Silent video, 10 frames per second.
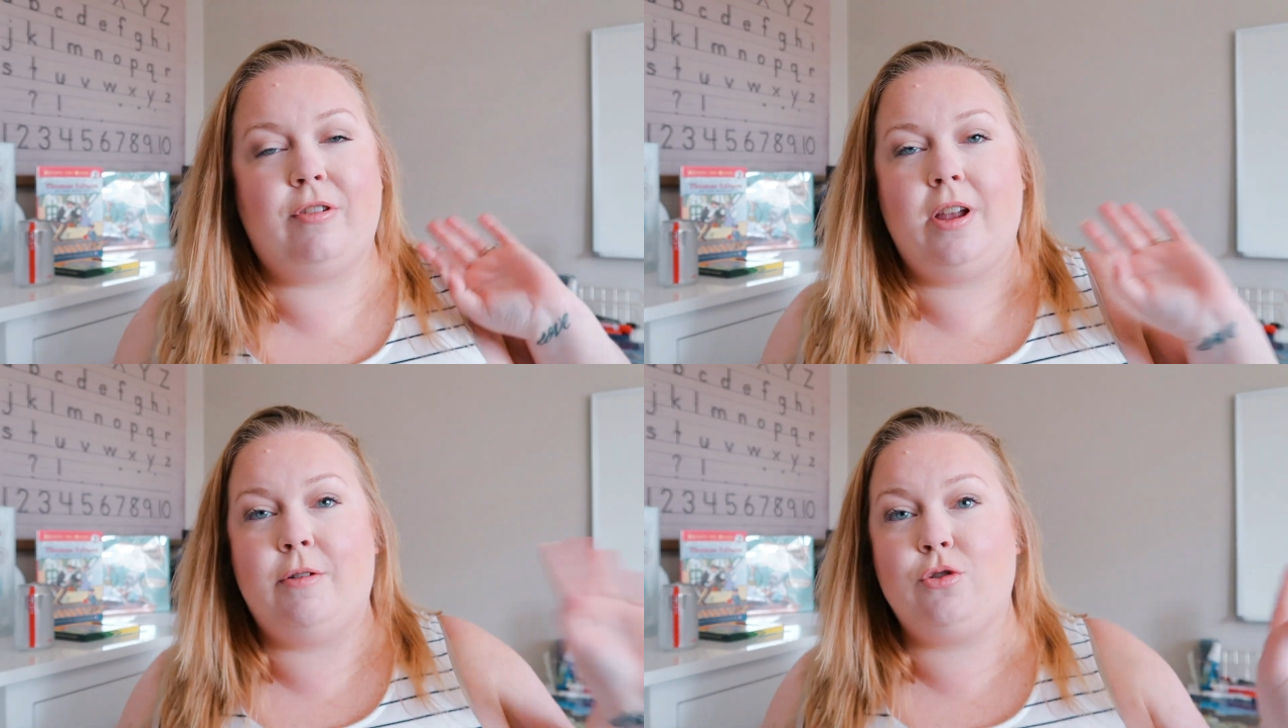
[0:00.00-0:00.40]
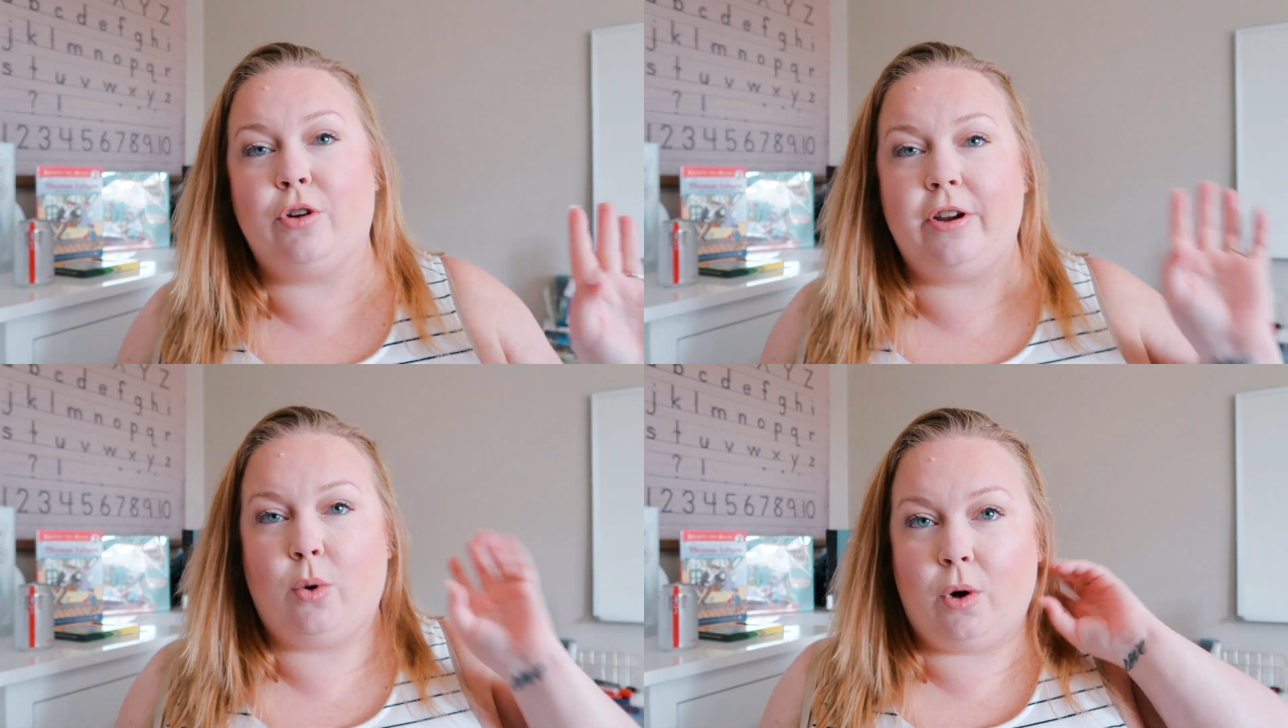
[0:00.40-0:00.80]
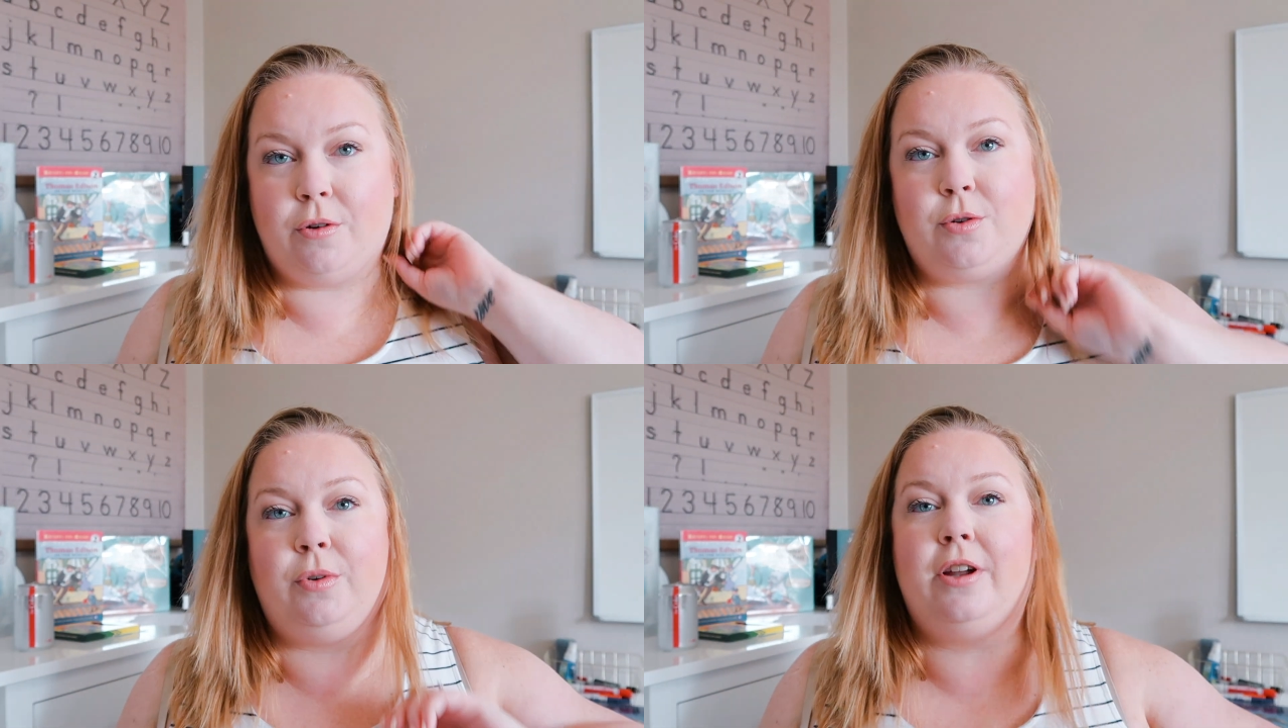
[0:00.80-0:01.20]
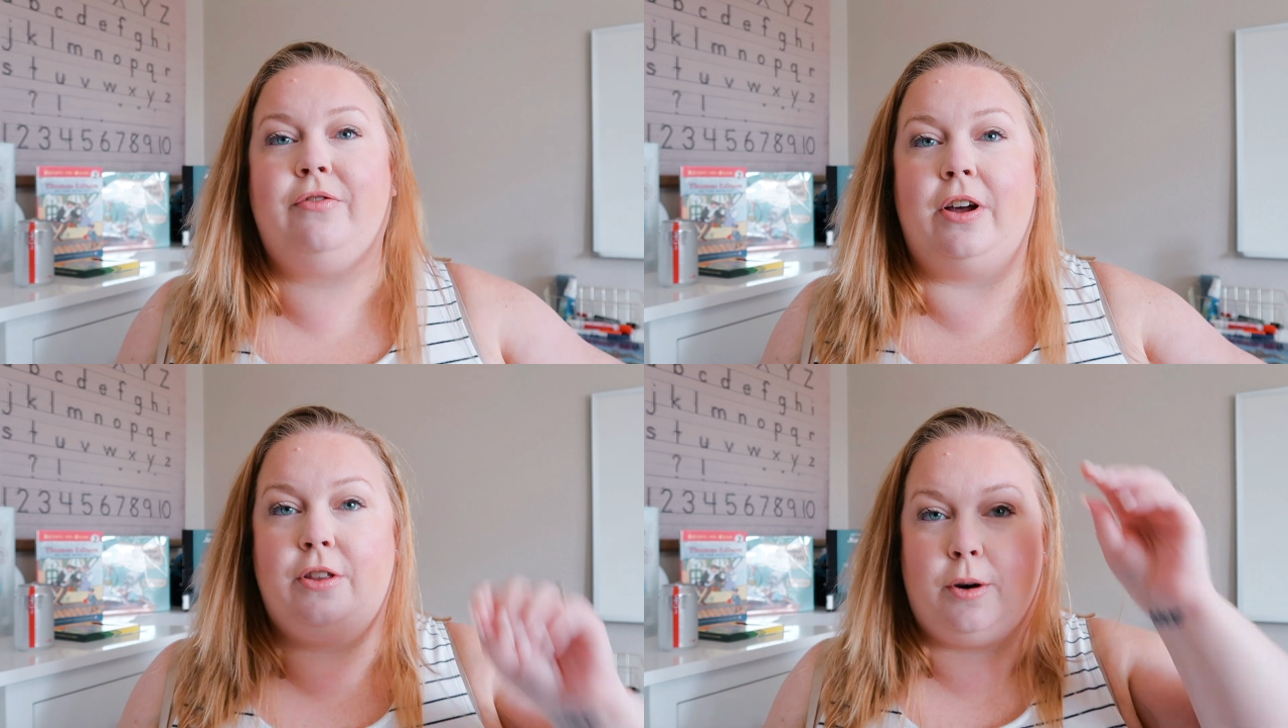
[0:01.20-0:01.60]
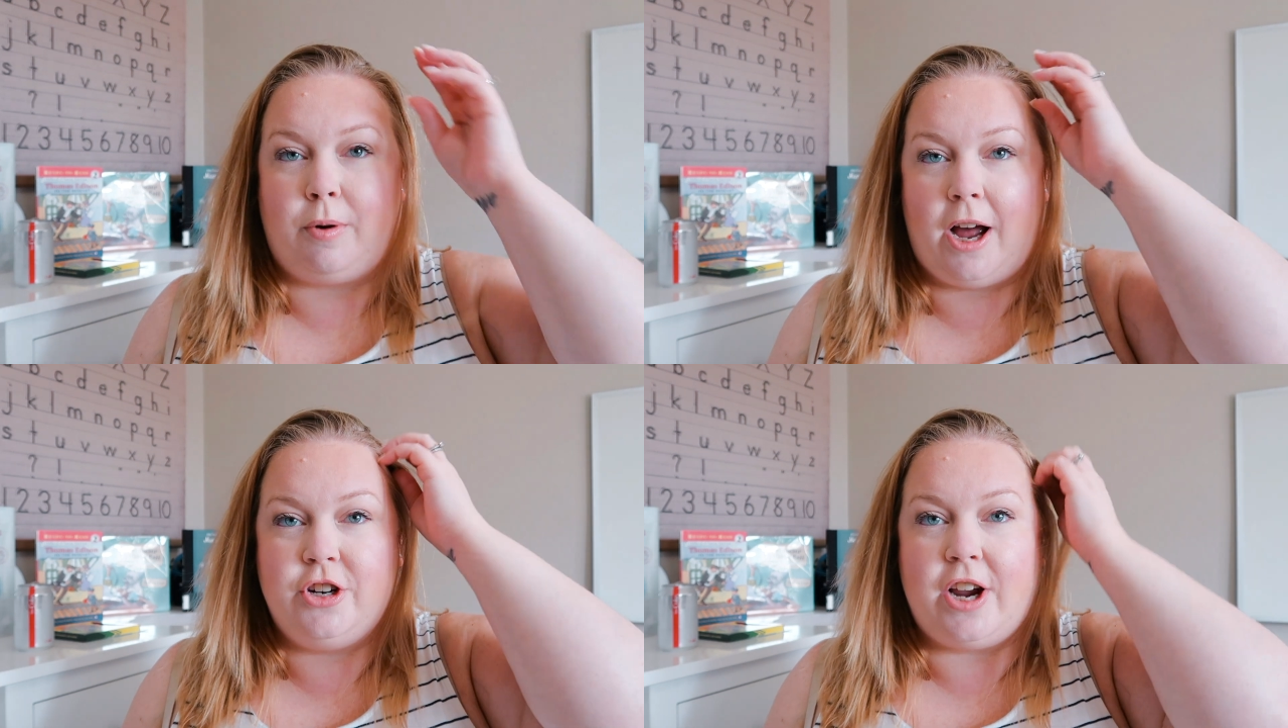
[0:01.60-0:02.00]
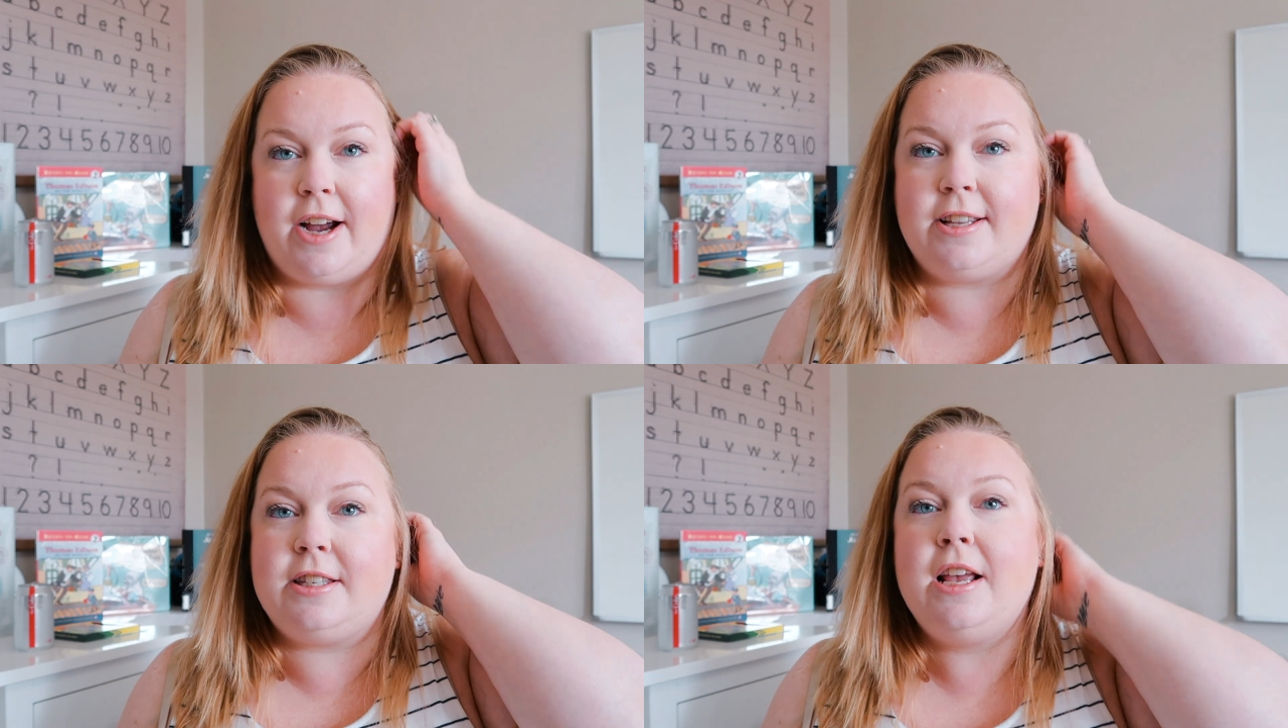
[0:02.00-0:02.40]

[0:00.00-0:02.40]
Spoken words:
It was really cool. It was a really fun little project.